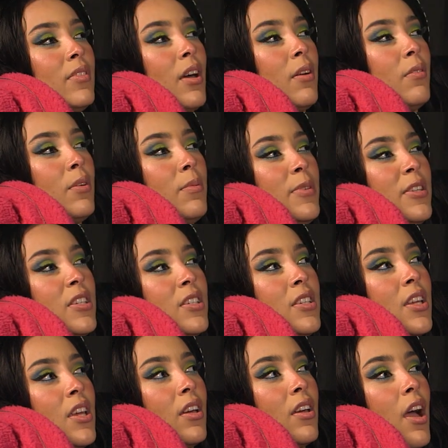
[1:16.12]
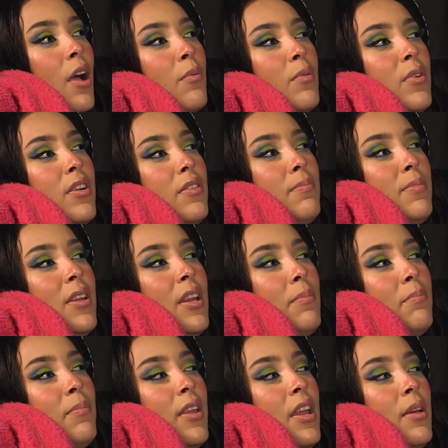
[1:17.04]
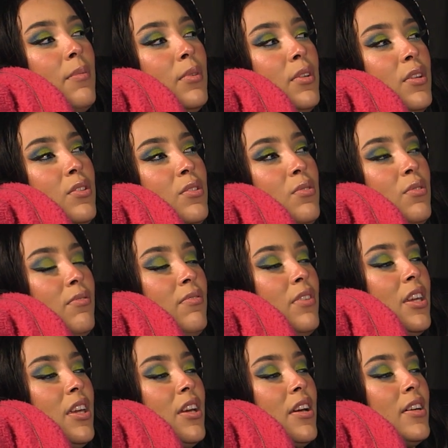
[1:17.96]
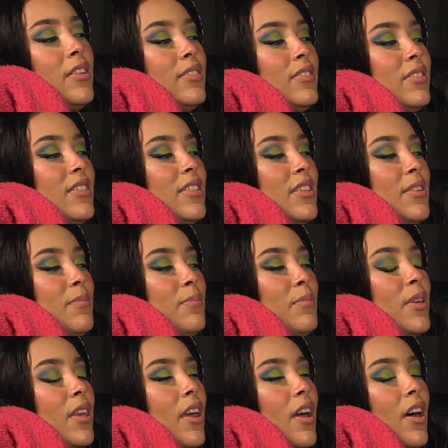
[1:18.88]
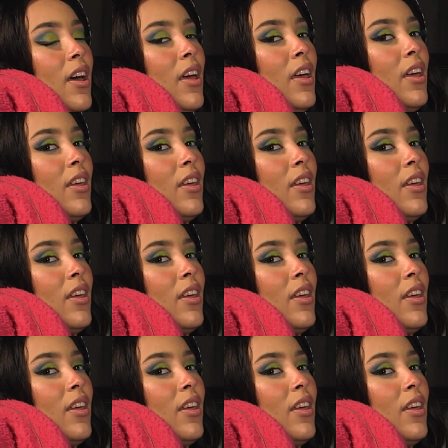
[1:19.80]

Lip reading: I would have been sick. I wouldn't have been able to do the video, but yeah.